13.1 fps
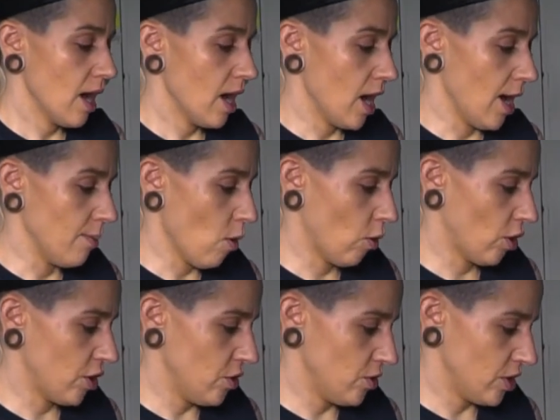um,
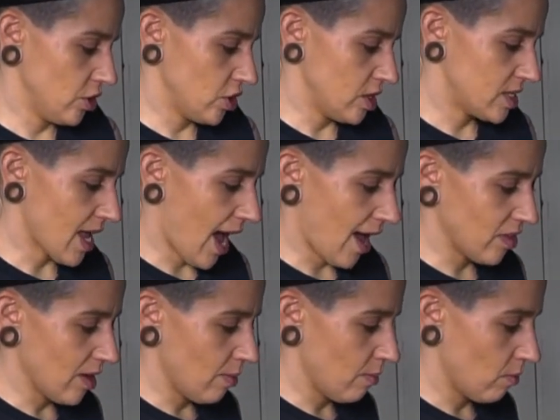or you could just
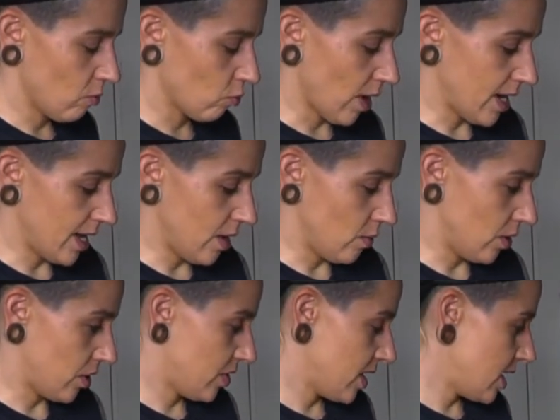add them right in
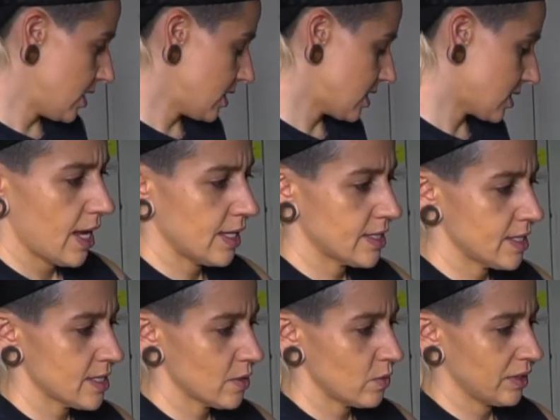with these. And
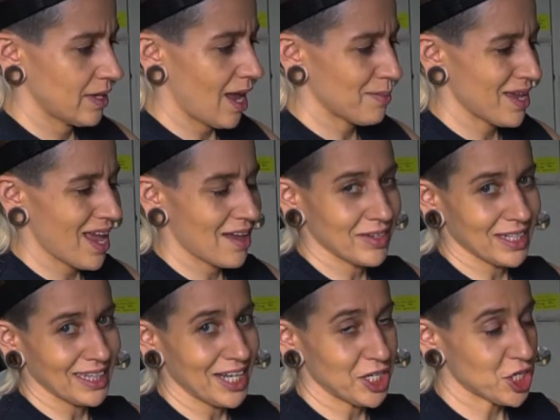since I will not be having
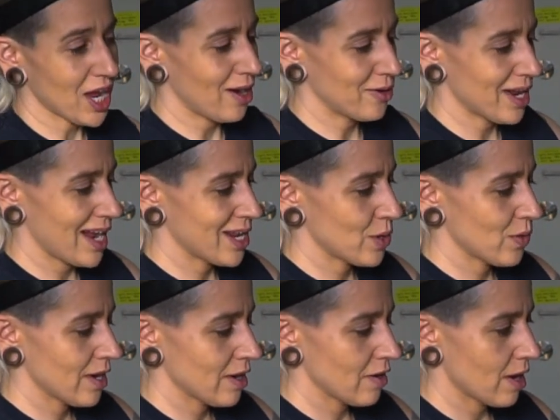lunch out
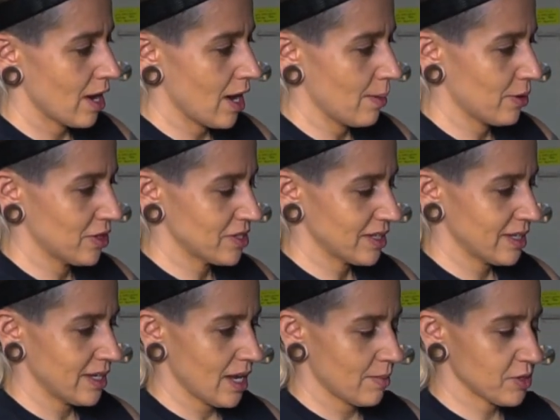anywhere uh,
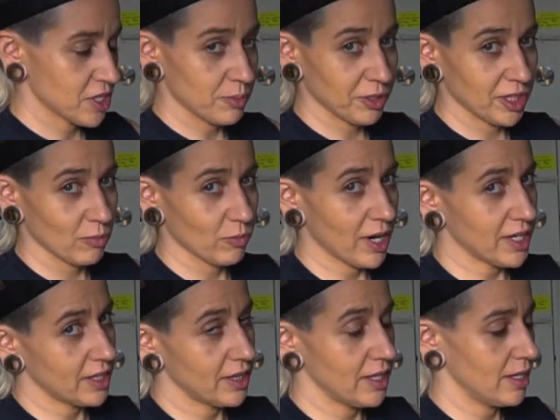personally, I'm just gonna put them
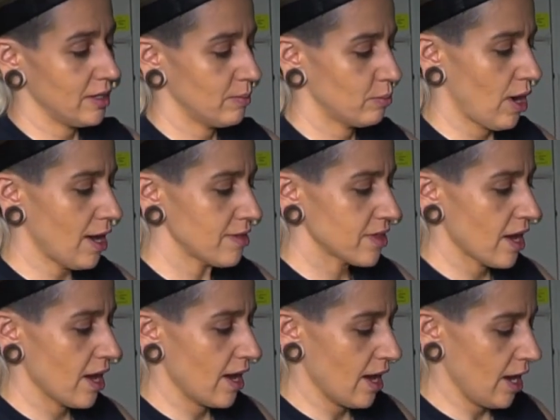right in the broth
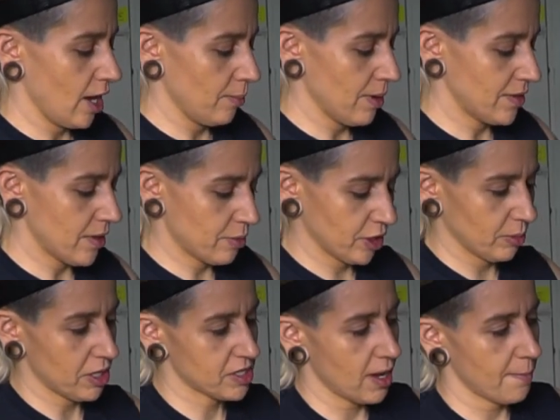um, and then put
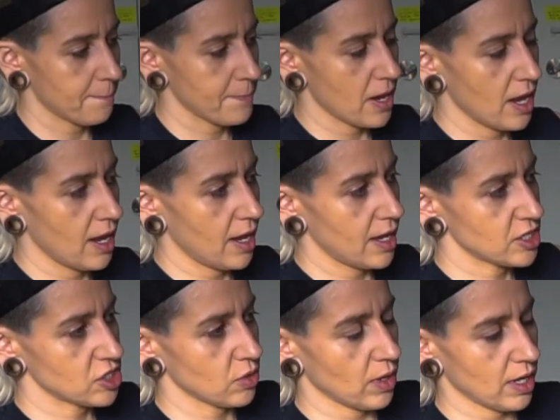them on top. Uh,
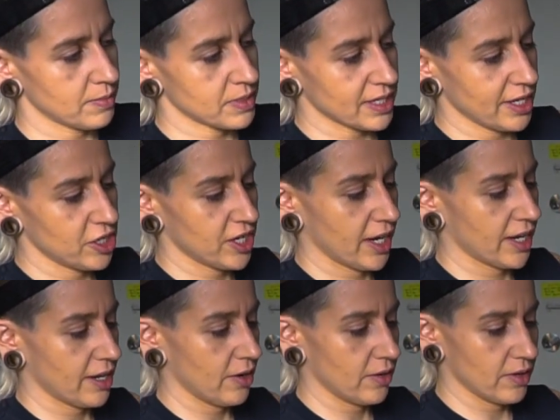so I'm just gonna let you
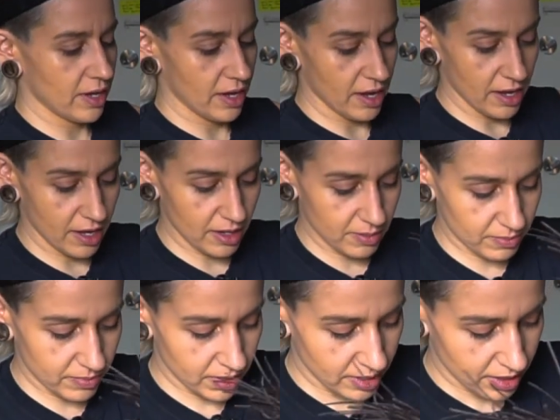check it out.
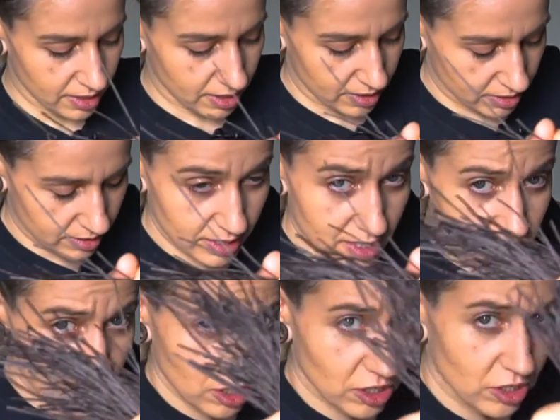Um,
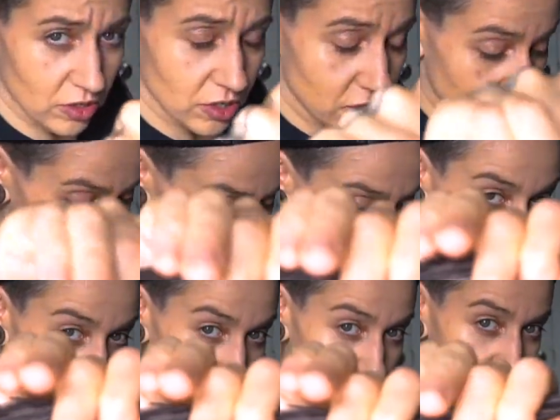these are
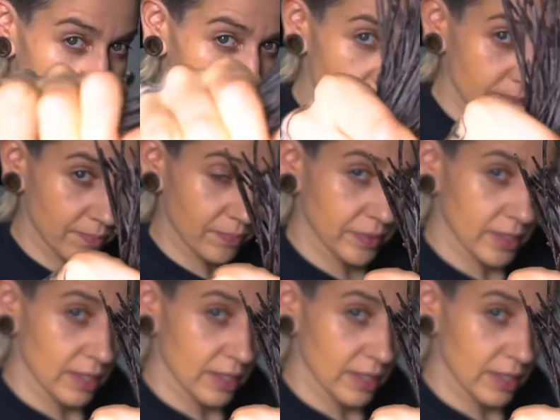super thin